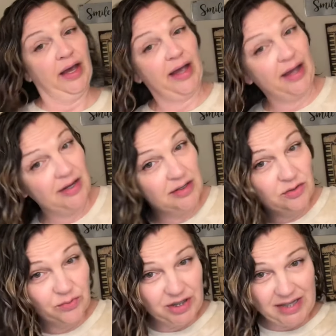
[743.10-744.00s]
And
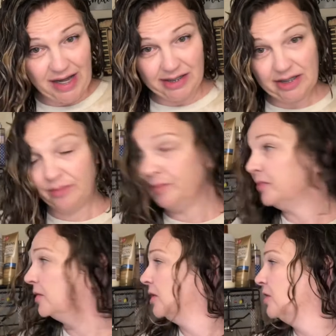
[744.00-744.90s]
we're set.
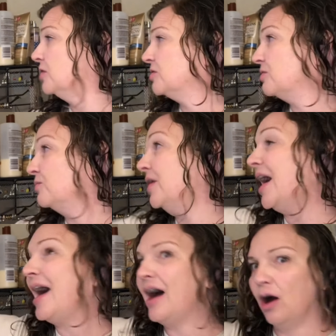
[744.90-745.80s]
So
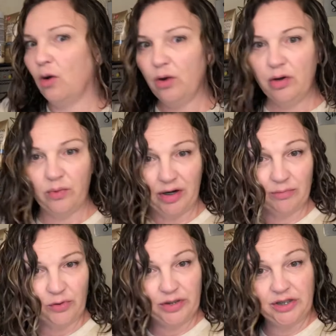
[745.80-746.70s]
now what I'm
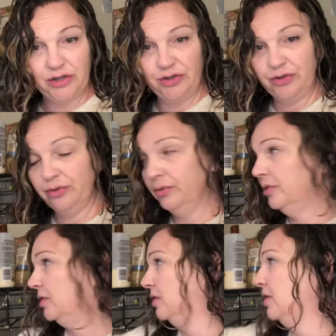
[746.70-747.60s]
going to do
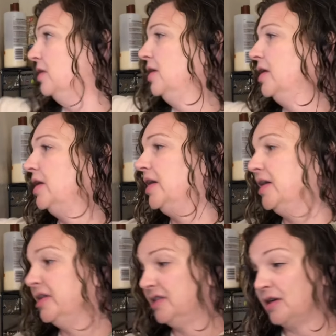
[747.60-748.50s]

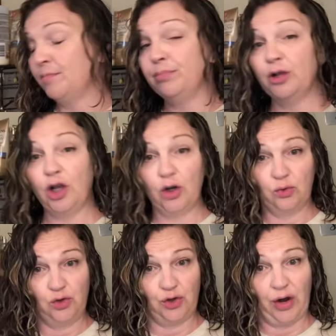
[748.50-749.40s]
is blow
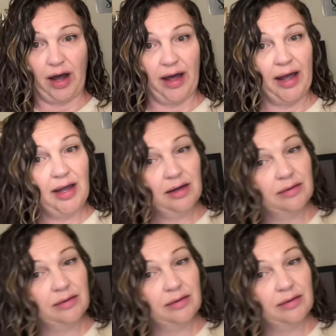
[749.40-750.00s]
dry